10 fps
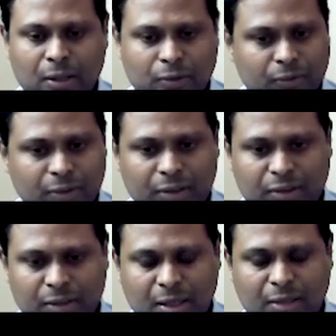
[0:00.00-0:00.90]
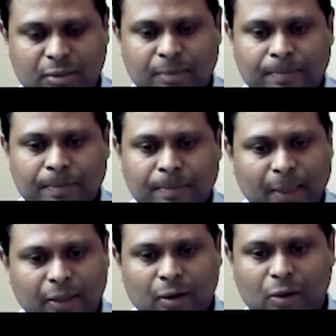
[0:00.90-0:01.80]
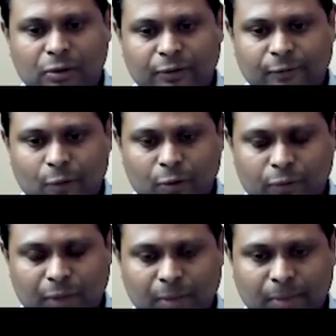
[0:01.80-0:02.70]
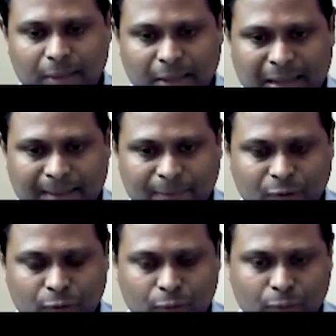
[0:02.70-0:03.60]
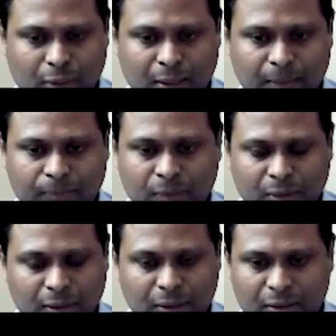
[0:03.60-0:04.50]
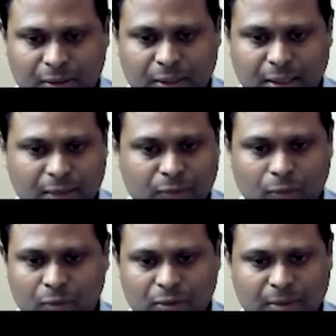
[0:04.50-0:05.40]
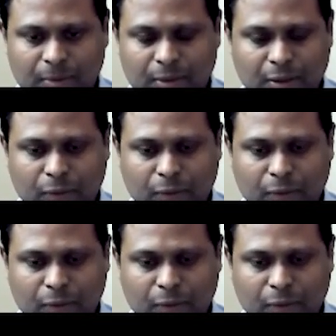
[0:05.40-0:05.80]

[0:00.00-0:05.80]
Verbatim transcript: to the DCS, and then also 40, 20 milliamps to uh, the DCS or some other